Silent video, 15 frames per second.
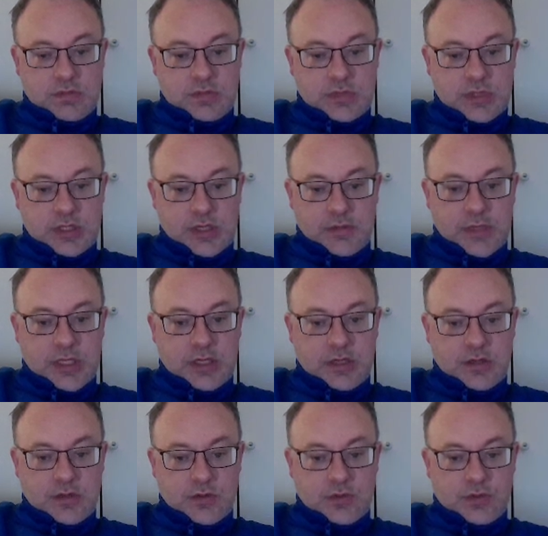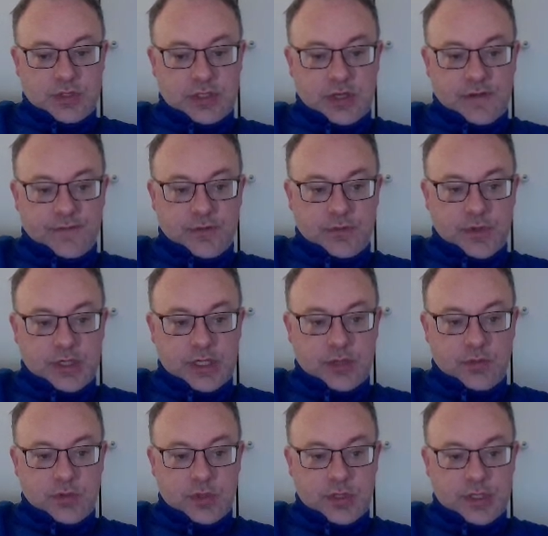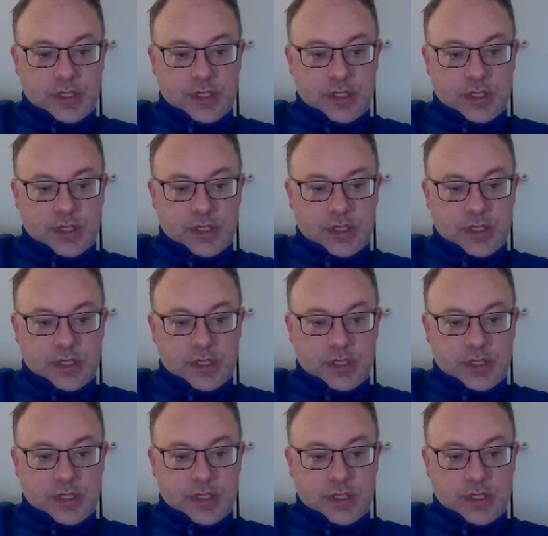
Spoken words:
I mean, also after rook d1,